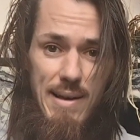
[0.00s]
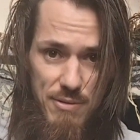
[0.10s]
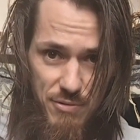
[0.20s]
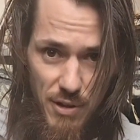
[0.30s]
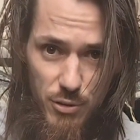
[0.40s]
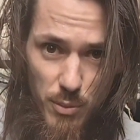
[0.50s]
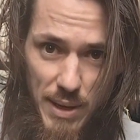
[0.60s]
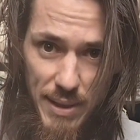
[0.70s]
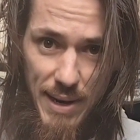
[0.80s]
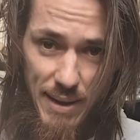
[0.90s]
I have felt the way
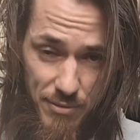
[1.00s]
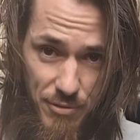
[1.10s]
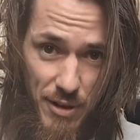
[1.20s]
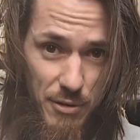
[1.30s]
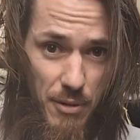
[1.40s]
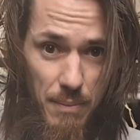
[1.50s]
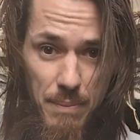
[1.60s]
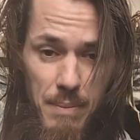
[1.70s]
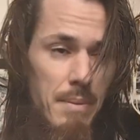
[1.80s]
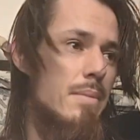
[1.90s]
that I have felt.
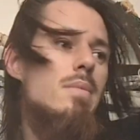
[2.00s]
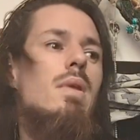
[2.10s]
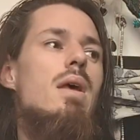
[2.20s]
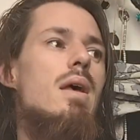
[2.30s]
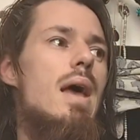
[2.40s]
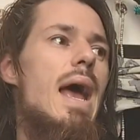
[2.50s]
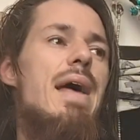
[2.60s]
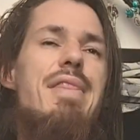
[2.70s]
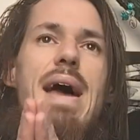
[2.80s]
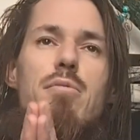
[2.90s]

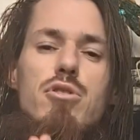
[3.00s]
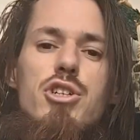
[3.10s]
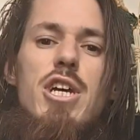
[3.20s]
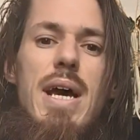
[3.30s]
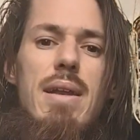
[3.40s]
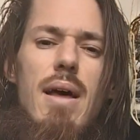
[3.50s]
And that will shed